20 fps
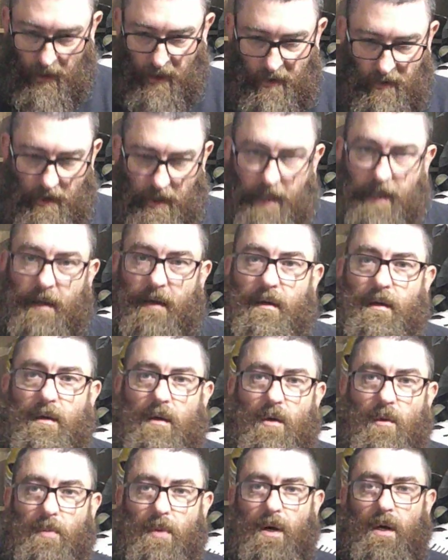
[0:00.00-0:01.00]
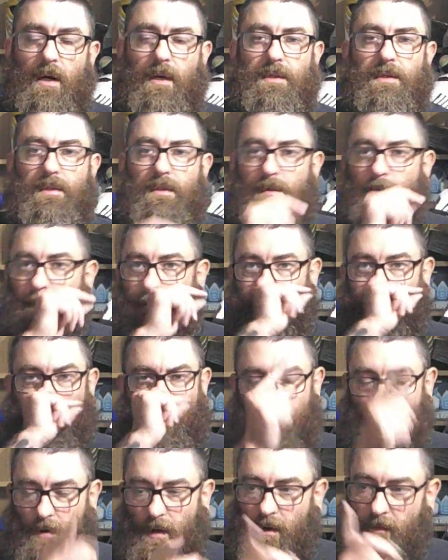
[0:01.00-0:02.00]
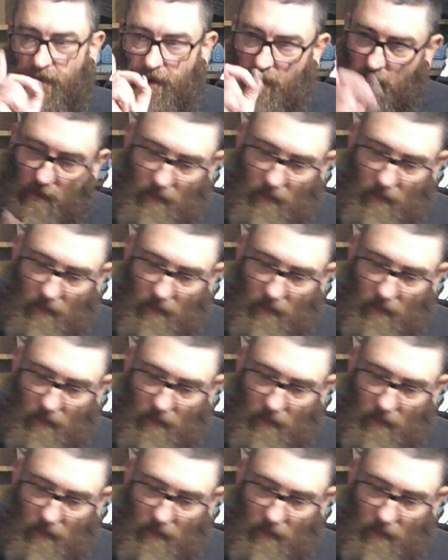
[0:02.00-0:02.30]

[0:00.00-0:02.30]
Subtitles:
Right, I'm going to pause. I'm going to go off and do